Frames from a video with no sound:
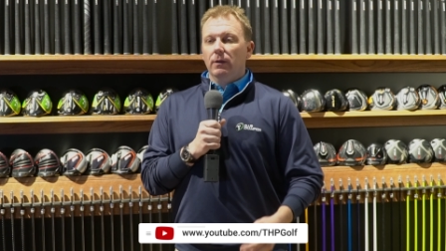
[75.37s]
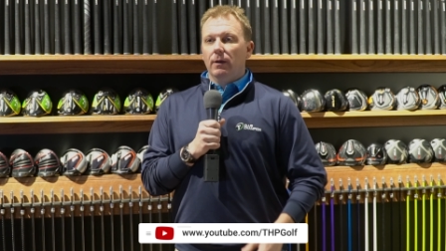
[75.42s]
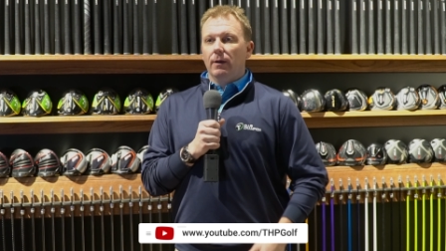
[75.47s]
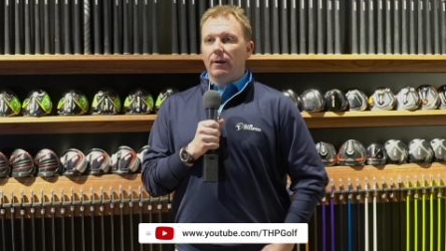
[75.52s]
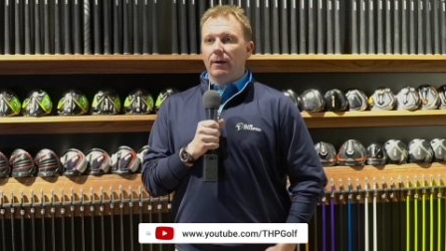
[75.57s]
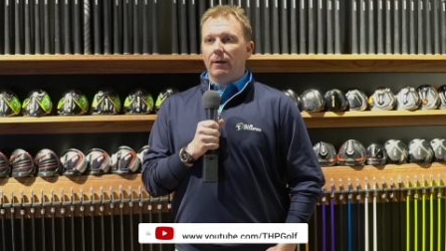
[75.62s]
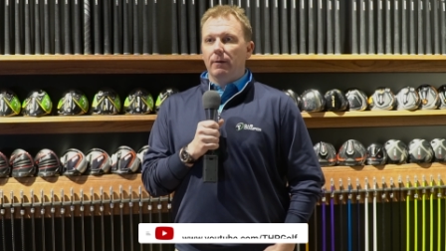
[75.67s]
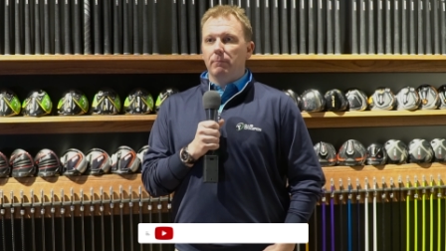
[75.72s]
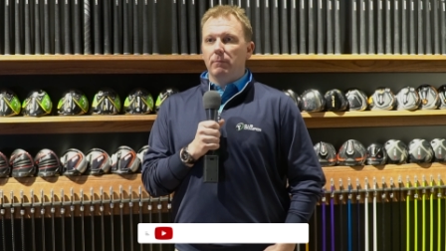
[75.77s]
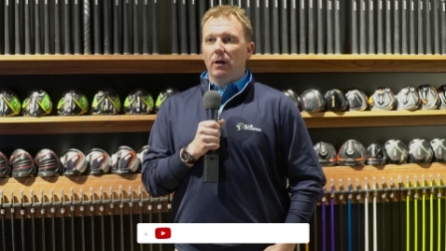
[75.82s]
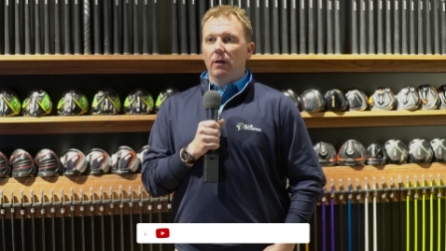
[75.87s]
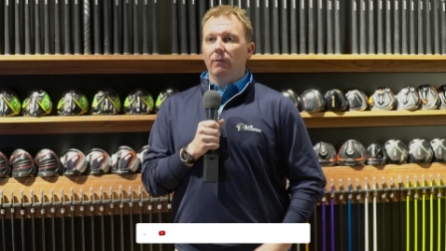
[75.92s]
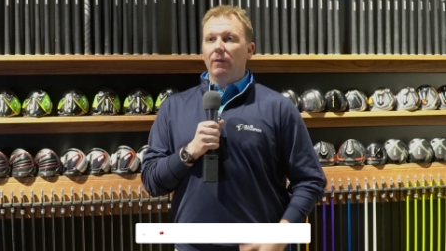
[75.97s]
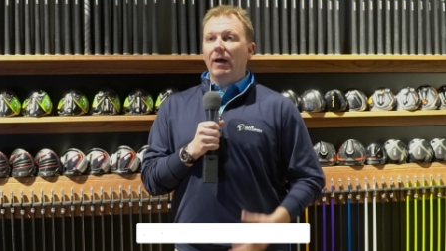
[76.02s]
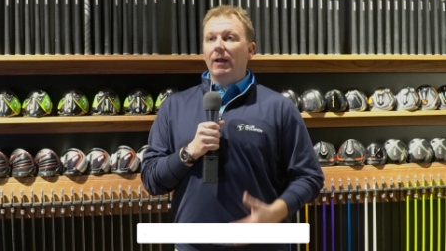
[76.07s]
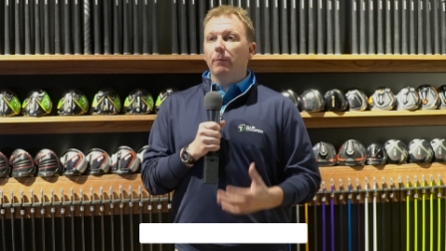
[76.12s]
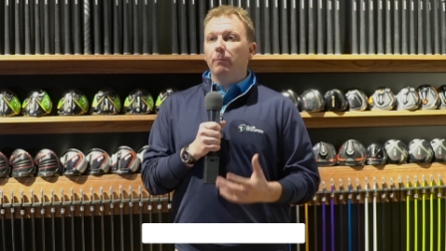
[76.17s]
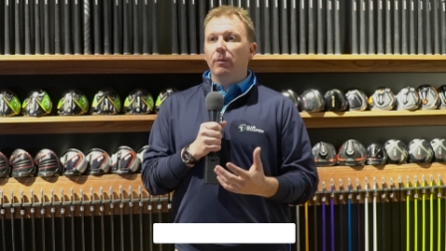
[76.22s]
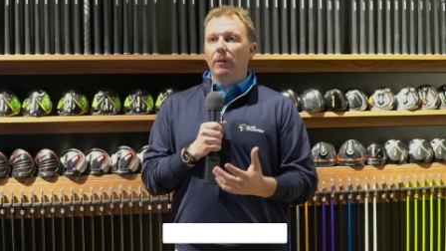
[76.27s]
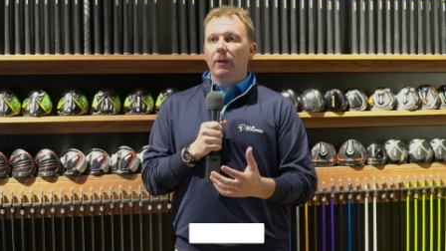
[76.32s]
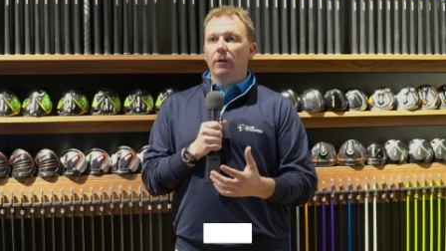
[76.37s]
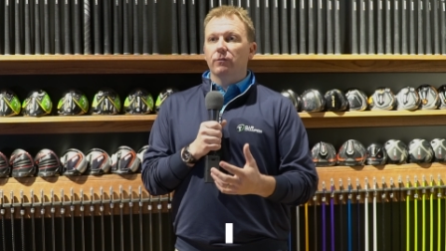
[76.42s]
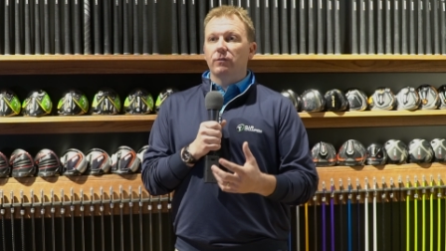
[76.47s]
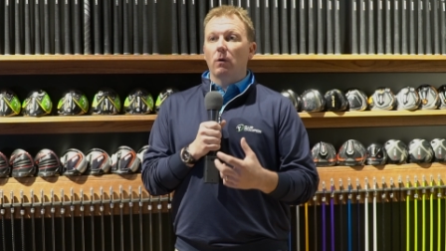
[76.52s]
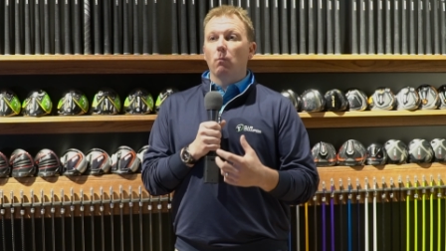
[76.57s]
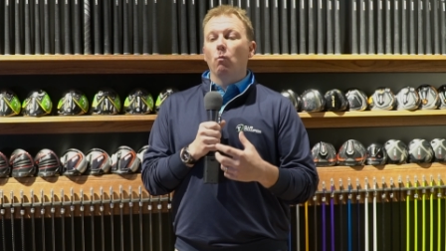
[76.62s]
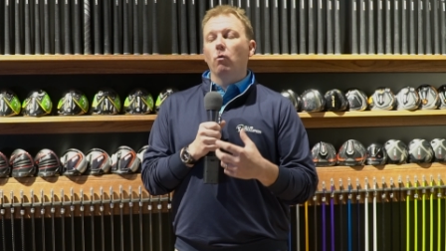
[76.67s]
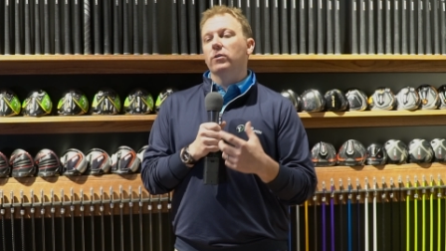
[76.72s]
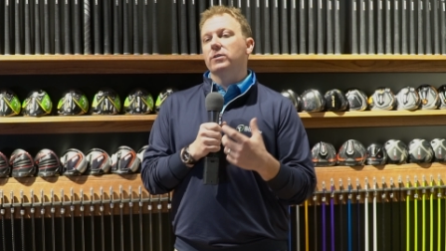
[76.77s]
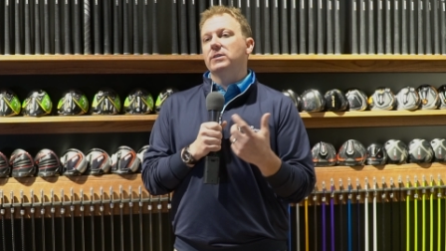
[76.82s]
Um, a lot of players
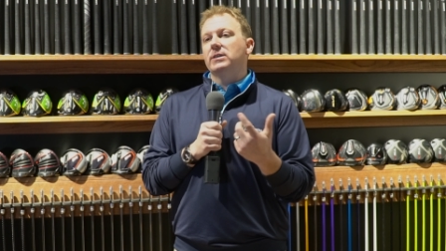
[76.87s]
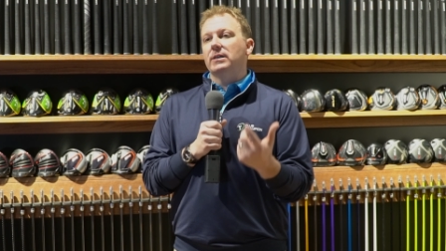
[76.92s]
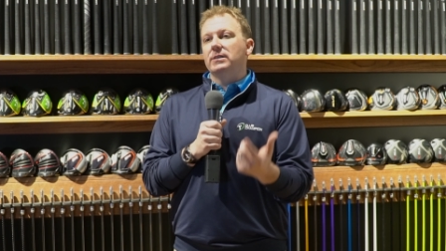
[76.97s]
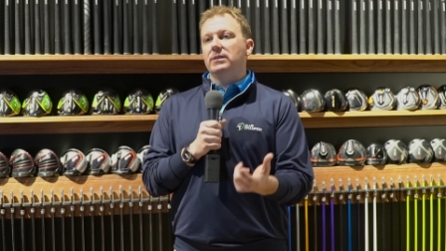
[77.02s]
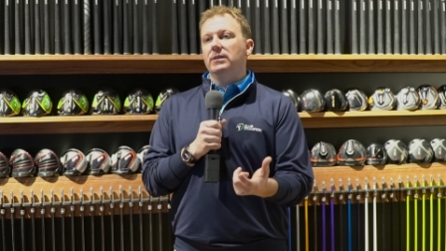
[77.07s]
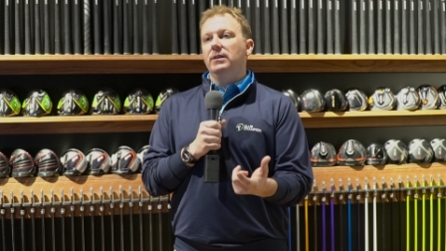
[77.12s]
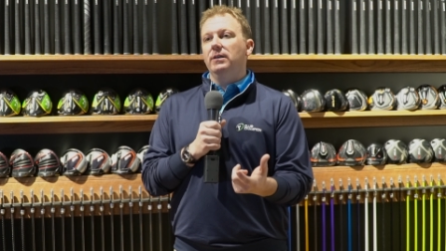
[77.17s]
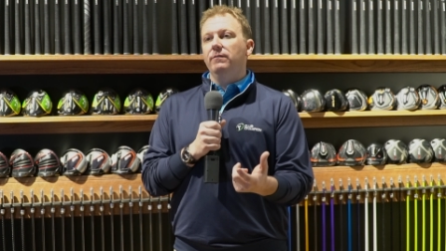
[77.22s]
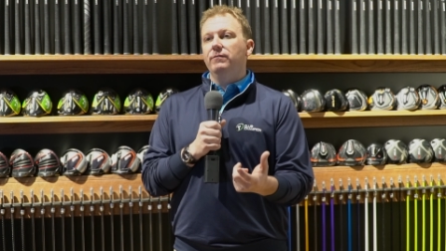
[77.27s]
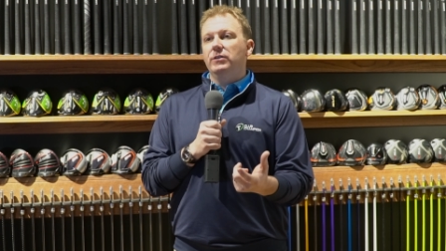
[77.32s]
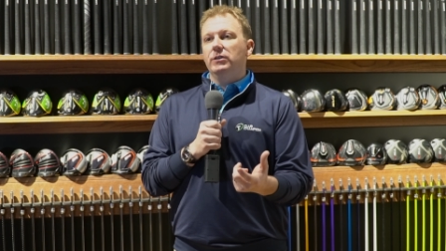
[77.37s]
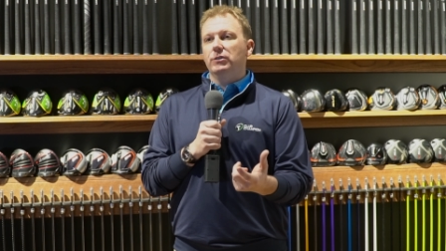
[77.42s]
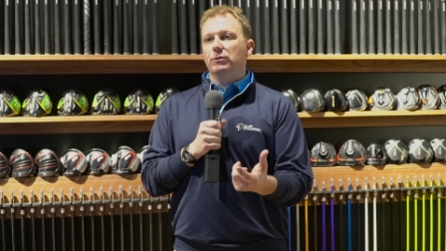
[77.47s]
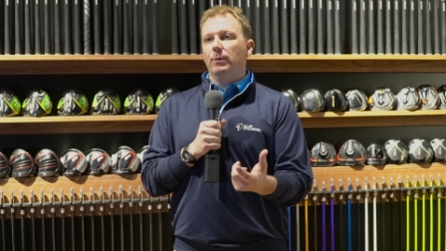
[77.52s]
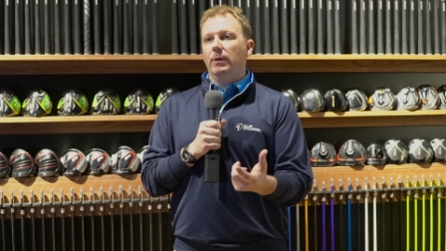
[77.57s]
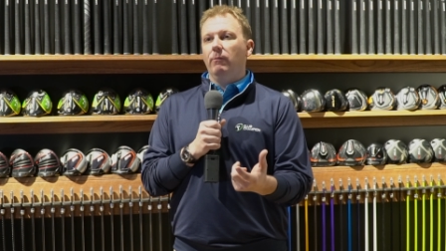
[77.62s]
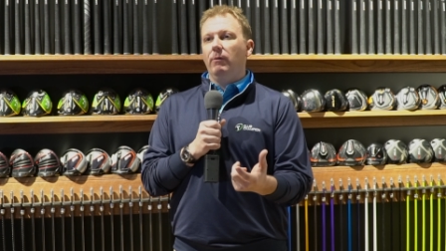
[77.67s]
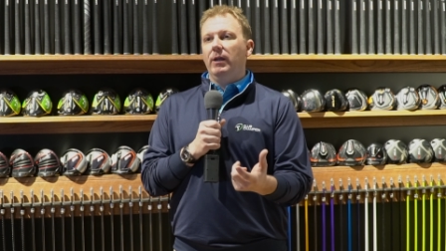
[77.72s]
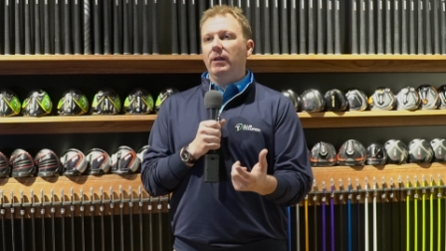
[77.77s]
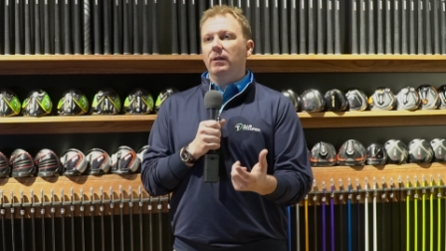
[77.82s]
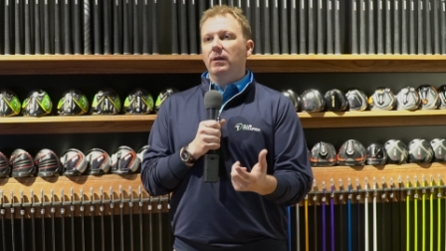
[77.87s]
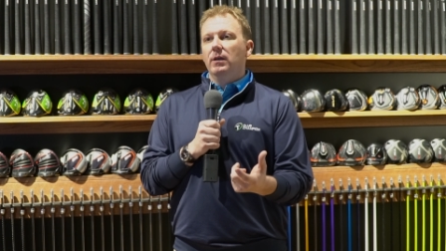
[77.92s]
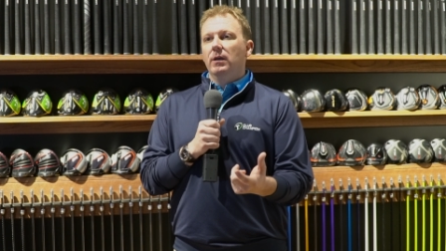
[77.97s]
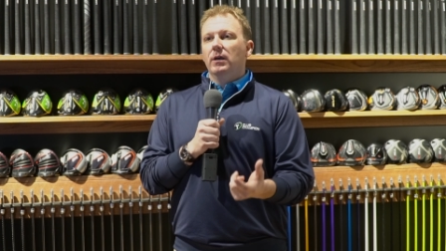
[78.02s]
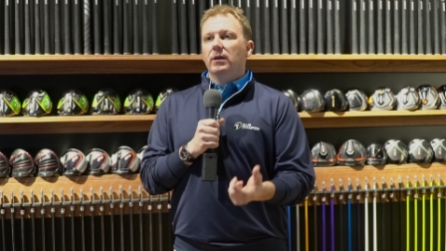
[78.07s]
are more sensitive to swing weight.